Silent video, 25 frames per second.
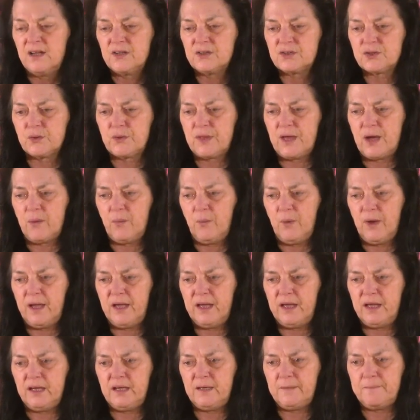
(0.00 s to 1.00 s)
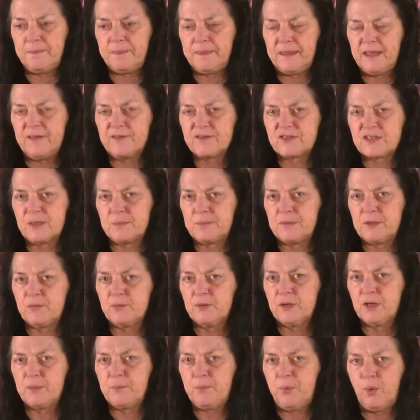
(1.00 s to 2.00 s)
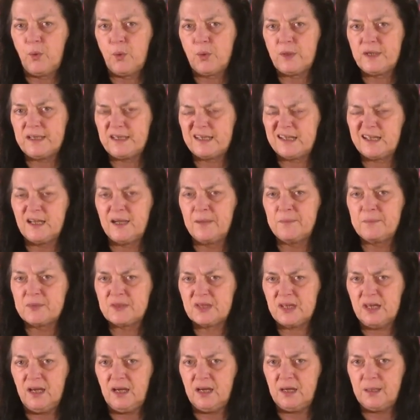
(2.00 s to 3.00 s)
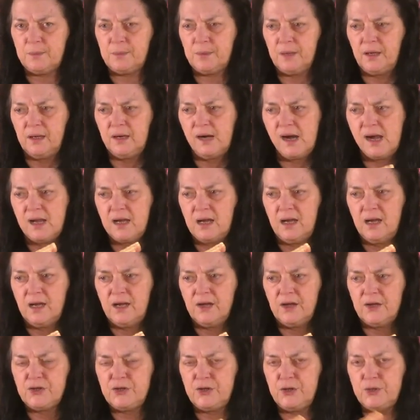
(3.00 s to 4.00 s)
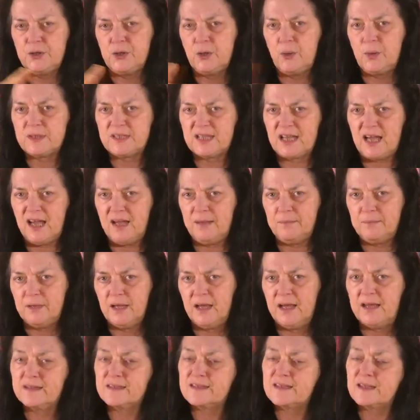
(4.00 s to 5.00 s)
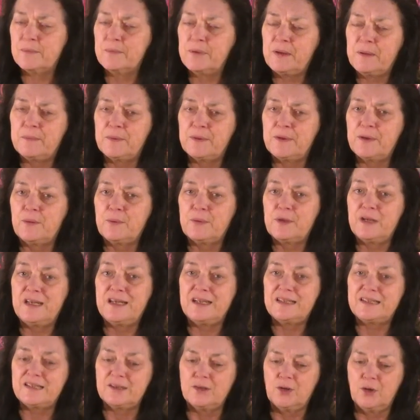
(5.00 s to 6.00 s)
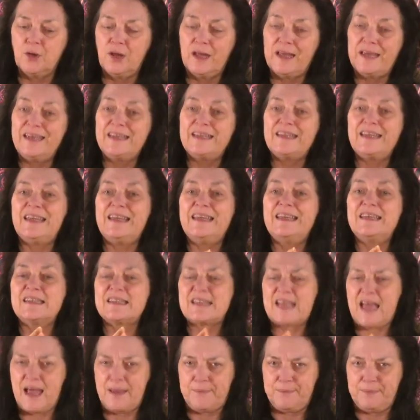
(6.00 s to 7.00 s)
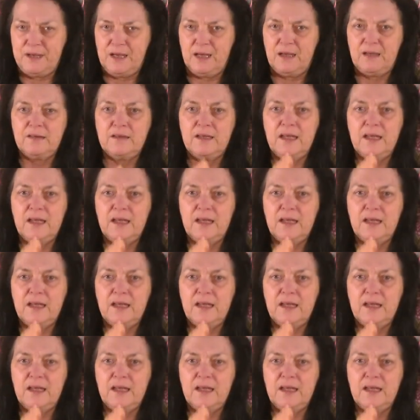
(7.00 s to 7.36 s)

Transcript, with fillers: So that way, if something really important comes up, you know a timeline. Some people don't get it till it is happening.